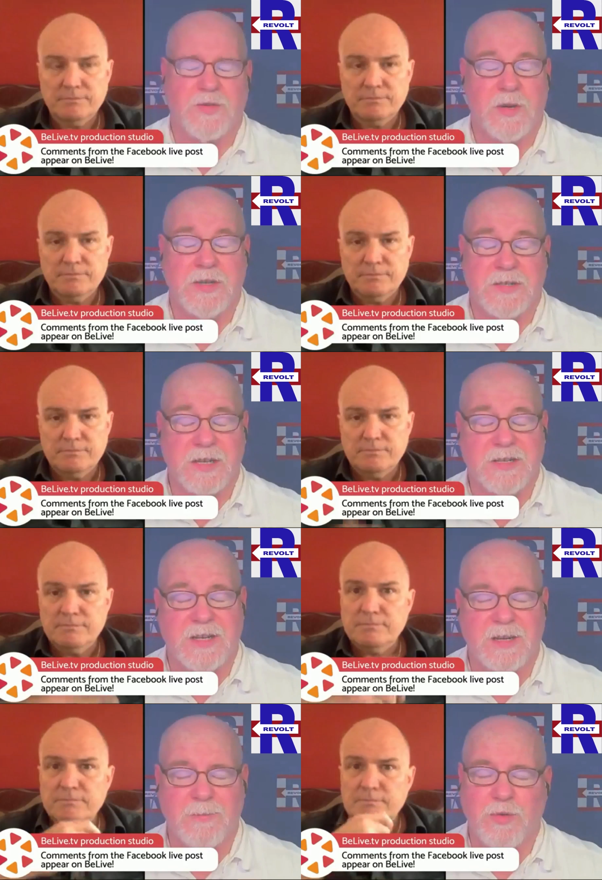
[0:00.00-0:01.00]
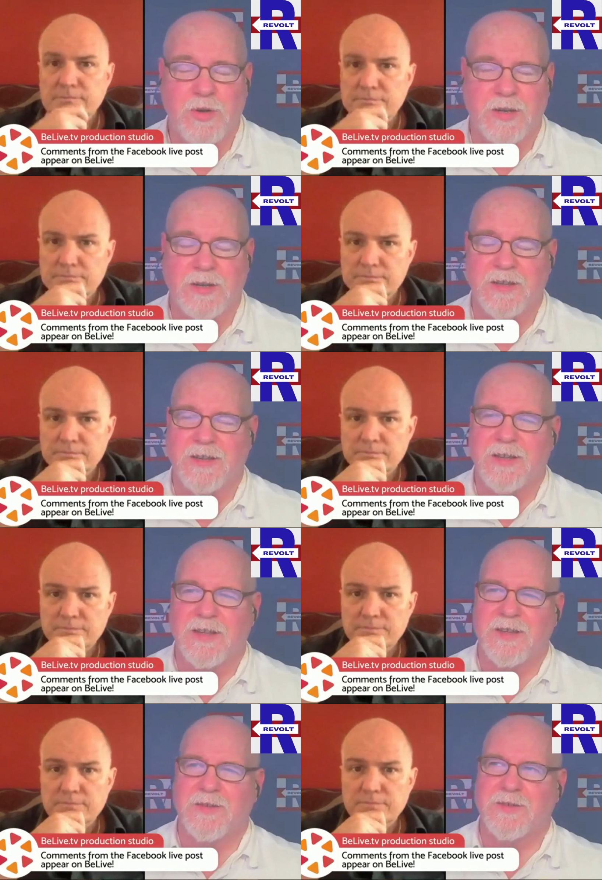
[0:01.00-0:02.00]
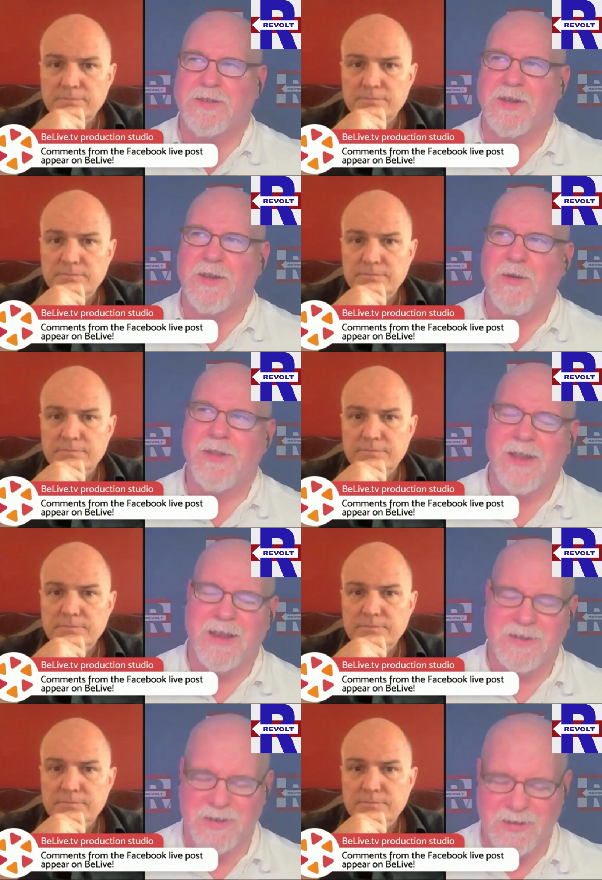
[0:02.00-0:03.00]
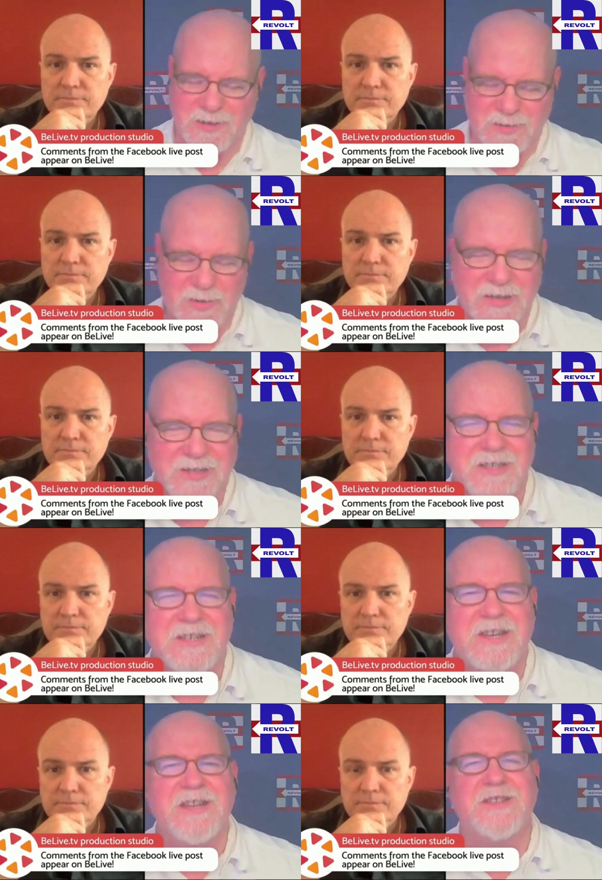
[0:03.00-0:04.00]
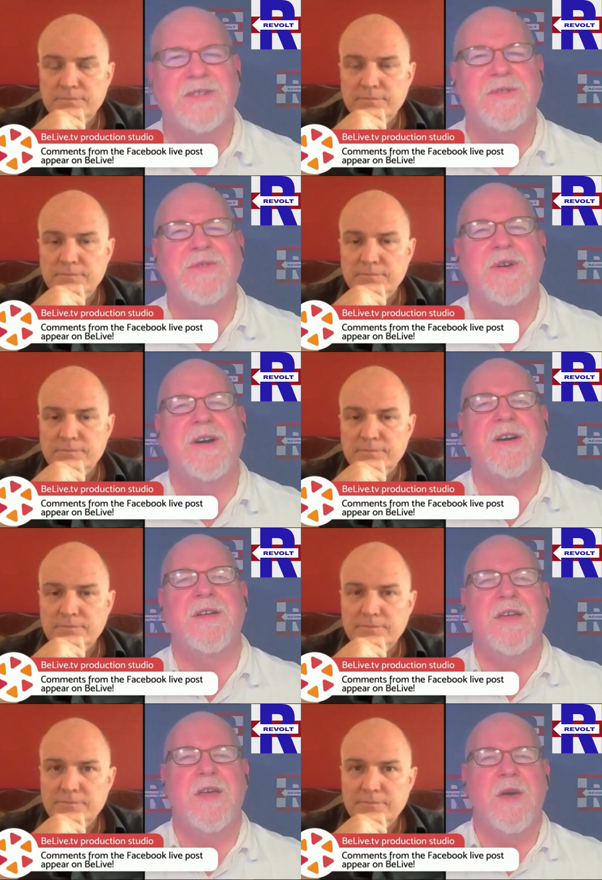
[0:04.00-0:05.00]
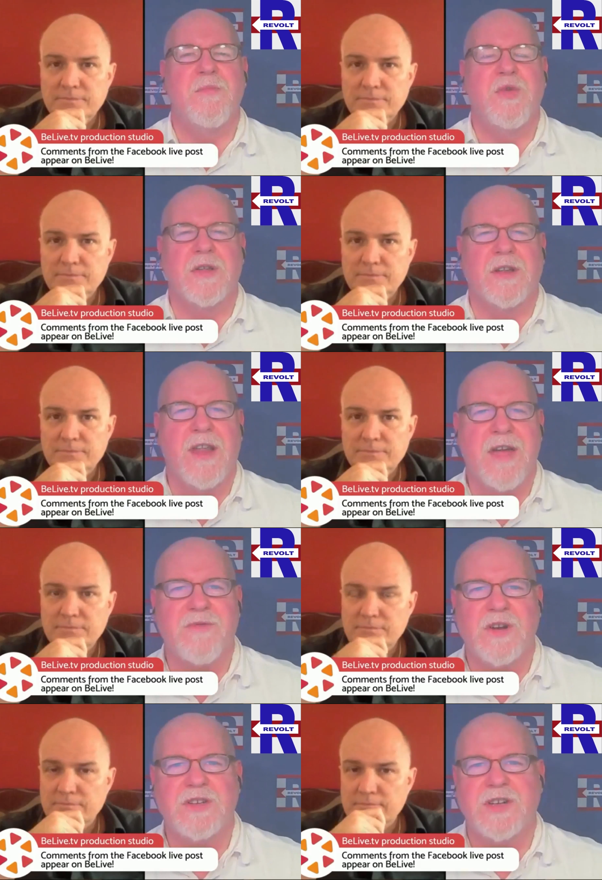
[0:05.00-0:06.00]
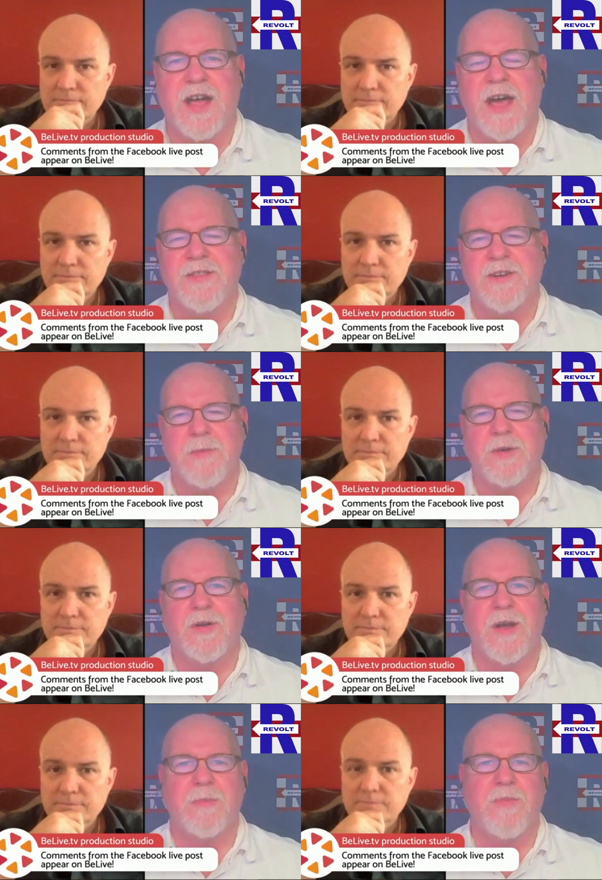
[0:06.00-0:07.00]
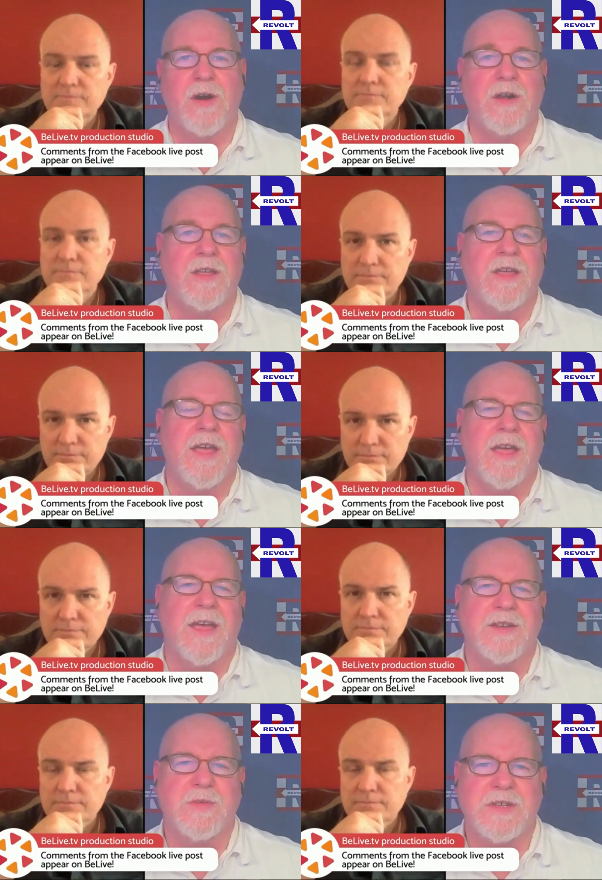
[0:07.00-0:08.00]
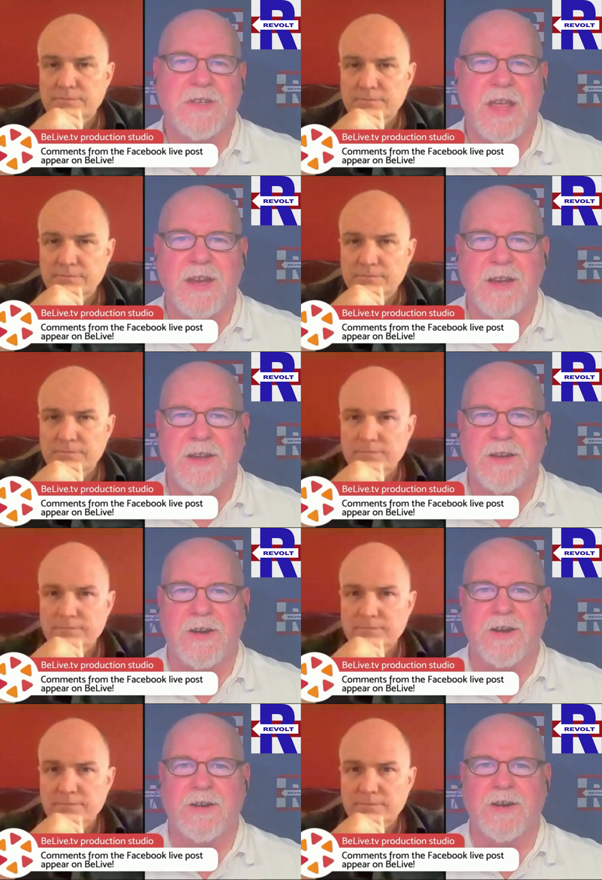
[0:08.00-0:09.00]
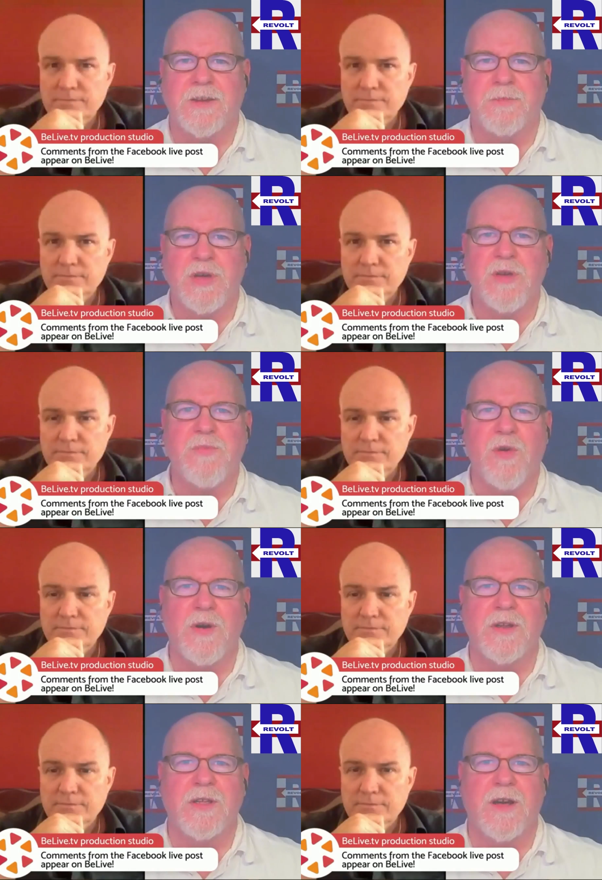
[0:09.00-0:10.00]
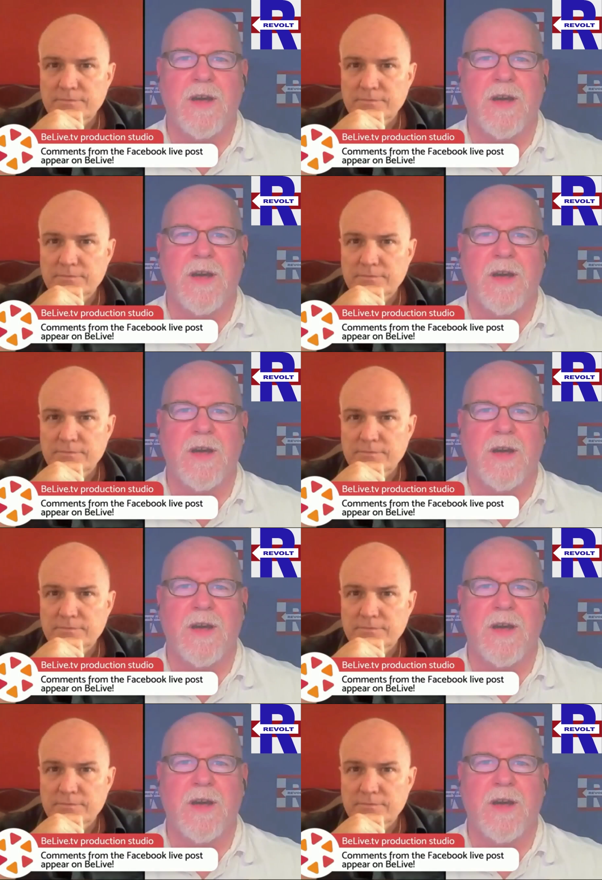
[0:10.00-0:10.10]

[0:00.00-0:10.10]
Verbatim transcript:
Speaker 1: 2016, boy, it was uh, only last year, 2016 to uh, put leverage on the Democratic Party, as we stated in our uh, billboard